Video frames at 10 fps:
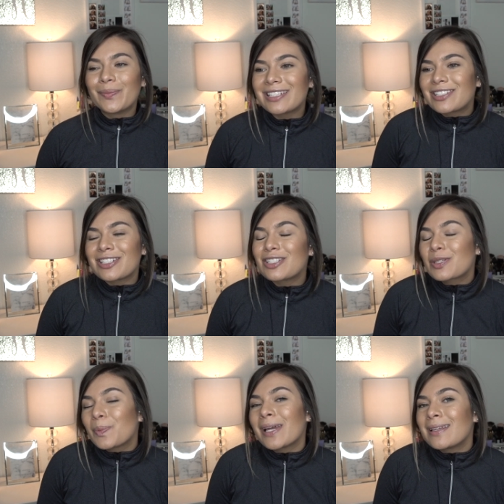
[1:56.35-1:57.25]
It's
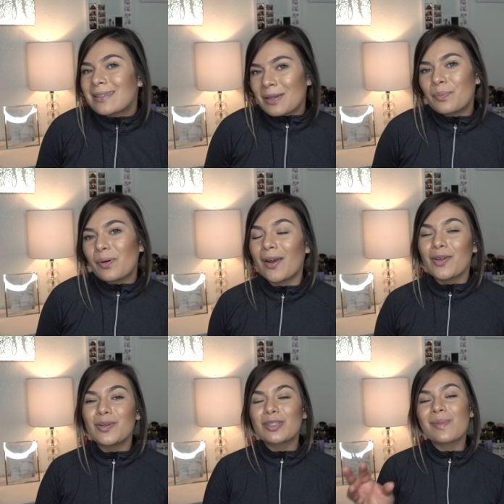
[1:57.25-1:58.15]
just plain and simple. Why don't
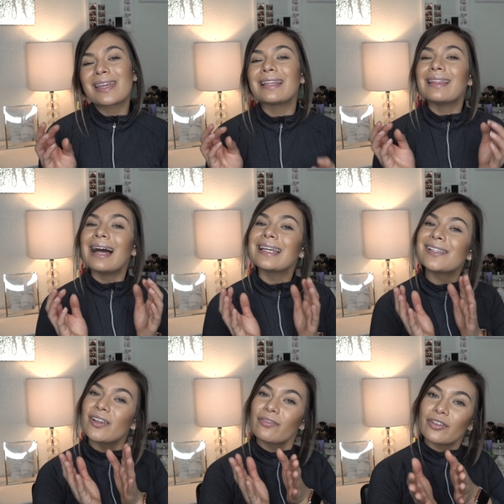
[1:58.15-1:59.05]
you just make it a lot
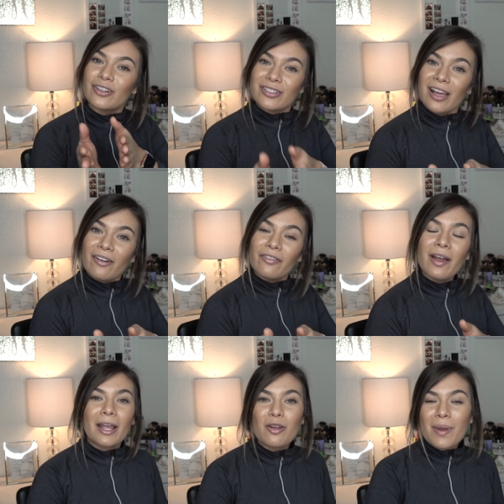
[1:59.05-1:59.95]
easier for yourself?
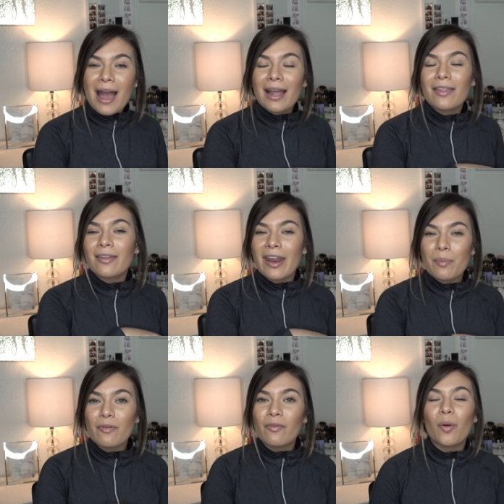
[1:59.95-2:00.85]
Pack your bag the night
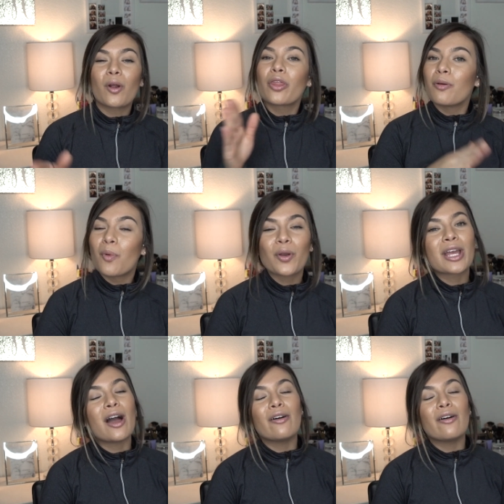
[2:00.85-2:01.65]
before, the morning